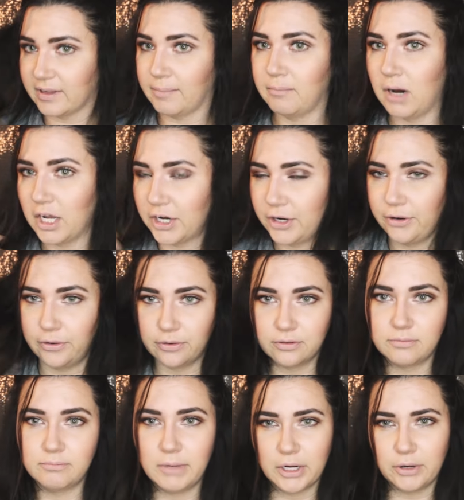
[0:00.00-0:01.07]

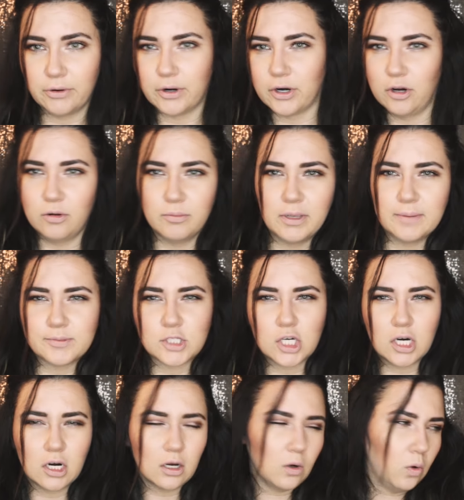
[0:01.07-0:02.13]
monochrome
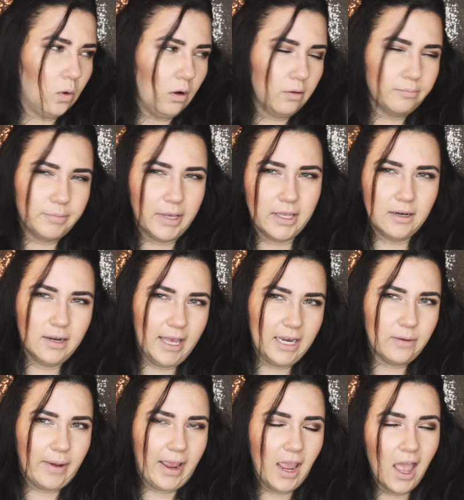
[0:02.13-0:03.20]
hipster cool. But
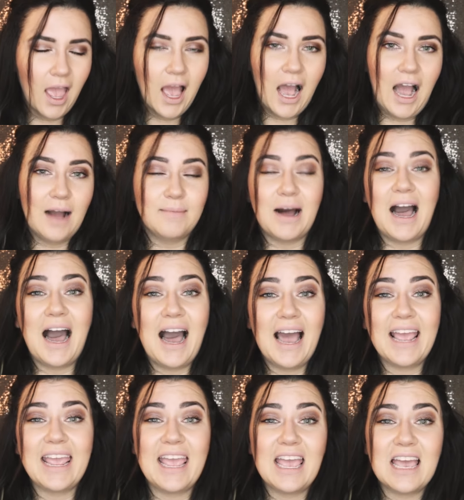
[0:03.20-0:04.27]
anyway,
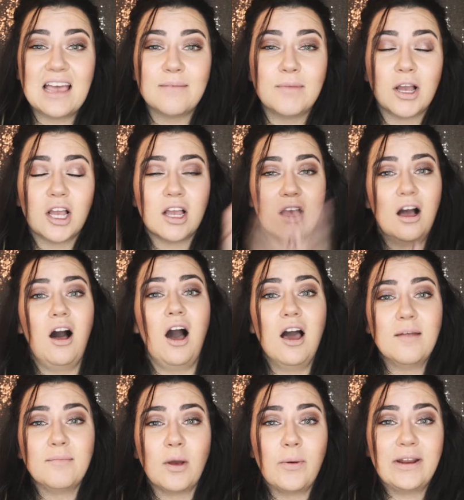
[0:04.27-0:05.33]
I am
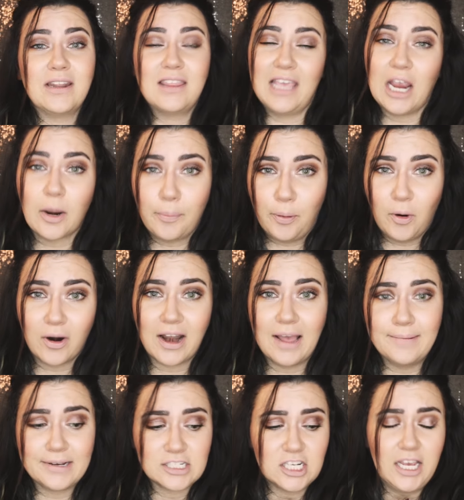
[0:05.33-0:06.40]
on my way to the airport.
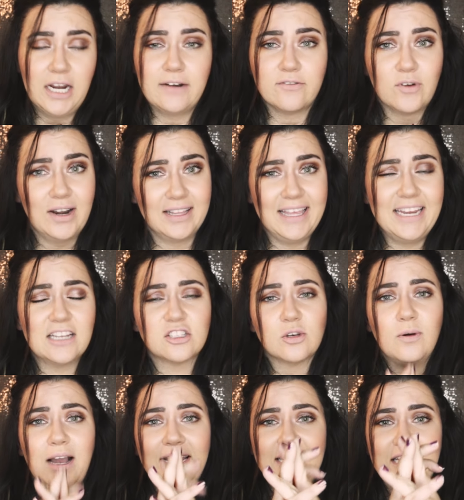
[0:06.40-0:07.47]
I'm actually kind of running late,
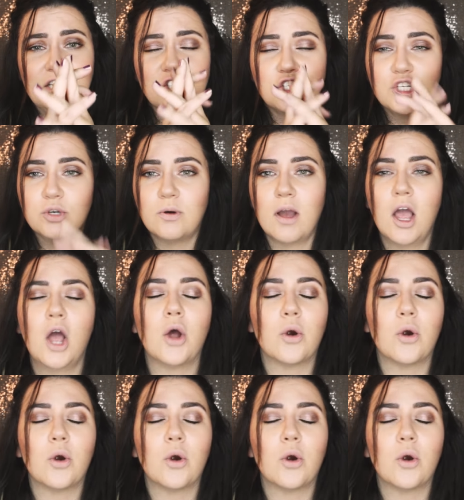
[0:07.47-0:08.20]
so I need to